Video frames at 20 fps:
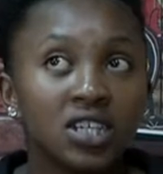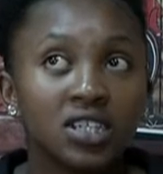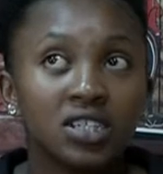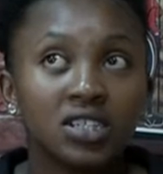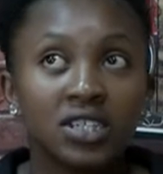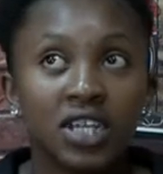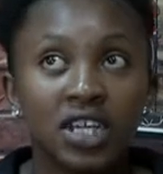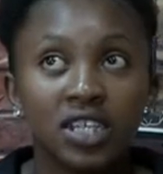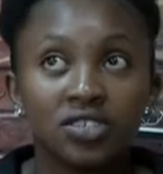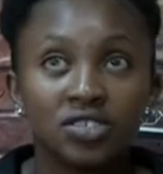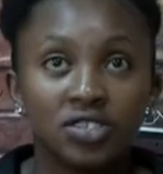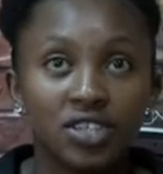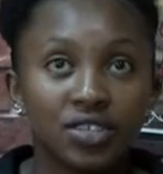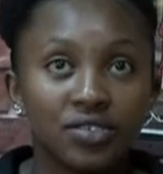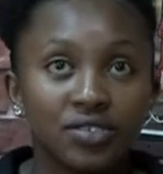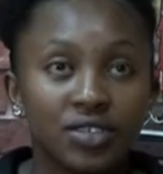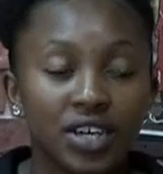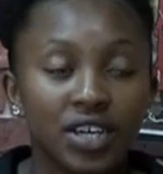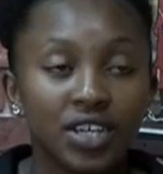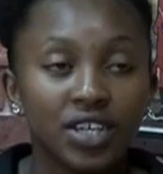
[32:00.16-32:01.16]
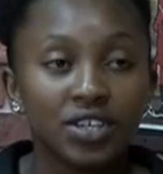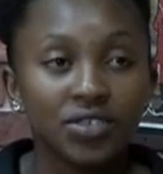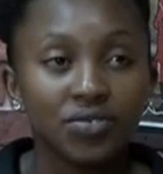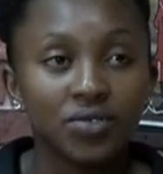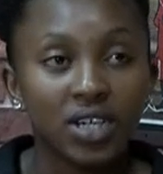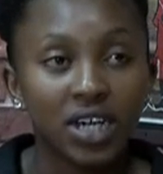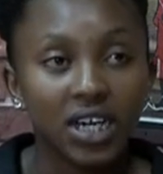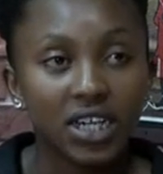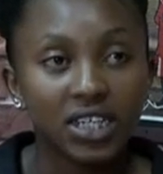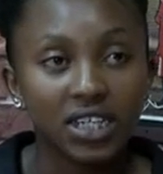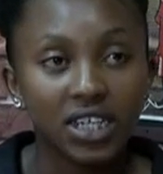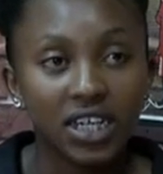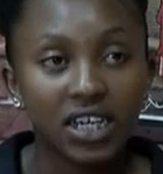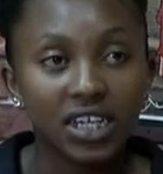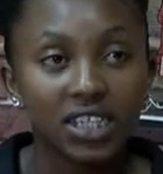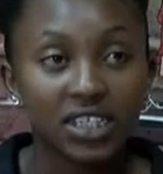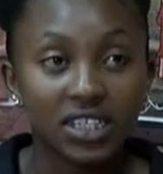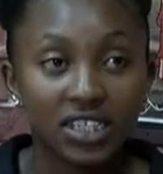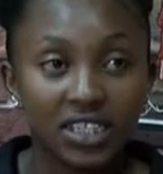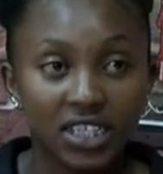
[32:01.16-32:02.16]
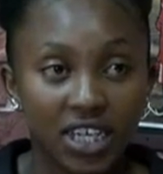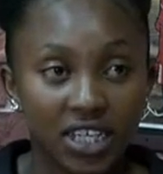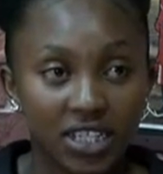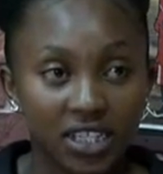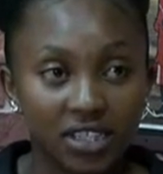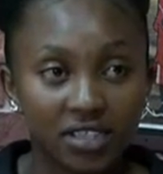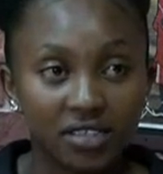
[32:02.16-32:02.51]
Nigeria, in Uganda, and in Kenya.